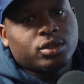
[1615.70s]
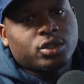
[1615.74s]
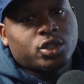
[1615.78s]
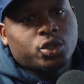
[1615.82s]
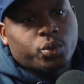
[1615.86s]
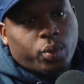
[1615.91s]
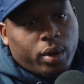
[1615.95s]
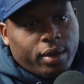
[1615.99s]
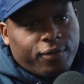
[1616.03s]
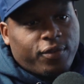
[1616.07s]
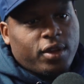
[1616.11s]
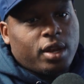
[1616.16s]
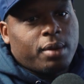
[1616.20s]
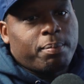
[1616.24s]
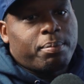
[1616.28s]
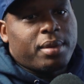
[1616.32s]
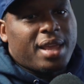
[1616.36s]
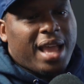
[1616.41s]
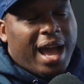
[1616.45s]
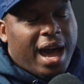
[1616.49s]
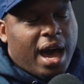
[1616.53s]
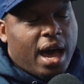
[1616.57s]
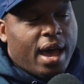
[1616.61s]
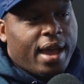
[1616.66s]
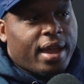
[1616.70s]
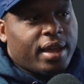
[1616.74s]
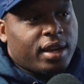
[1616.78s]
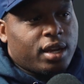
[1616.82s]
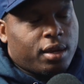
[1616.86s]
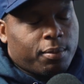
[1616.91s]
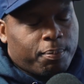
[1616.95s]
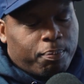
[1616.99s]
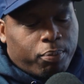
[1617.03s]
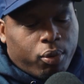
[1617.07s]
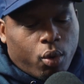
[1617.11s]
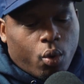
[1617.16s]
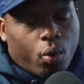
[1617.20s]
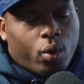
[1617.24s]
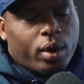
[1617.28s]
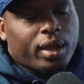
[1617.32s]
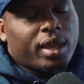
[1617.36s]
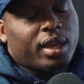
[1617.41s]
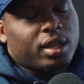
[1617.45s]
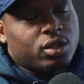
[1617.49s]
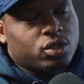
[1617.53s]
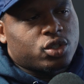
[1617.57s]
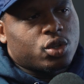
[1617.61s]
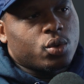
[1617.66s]
driven behind
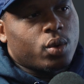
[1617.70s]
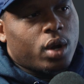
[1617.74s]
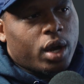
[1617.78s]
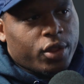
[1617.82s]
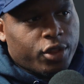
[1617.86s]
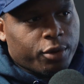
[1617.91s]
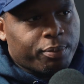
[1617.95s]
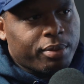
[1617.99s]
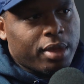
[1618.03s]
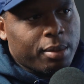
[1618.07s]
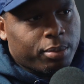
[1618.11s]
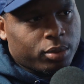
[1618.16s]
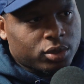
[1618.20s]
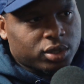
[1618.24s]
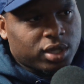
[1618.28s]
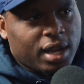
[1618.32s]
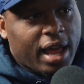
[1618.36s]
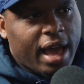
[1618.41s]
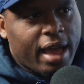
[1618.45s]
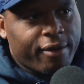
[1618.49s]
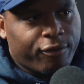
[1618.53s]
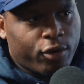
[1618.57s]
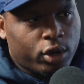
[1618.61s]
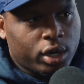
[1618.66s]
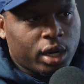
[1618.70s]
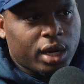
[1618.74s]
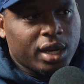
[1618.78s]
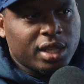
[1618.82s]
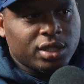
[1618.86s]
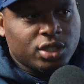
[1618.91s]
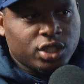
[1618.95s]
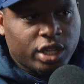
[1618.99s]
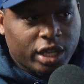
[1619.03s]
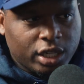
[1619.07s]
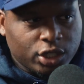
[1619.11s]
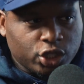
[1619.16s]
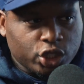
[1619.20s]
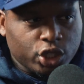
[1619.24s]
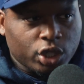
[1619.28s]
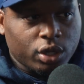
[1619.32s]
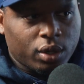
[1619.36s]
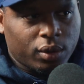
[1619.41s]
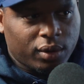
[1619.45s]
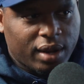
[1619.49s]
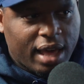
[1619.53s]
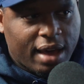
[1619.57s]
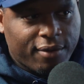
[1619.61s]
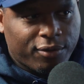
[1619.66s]
pouring into other people's life on an
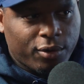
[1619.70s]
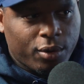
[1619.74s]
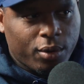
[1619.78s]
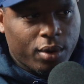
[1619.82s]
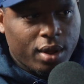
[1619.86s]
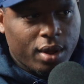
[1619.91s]
intentional level.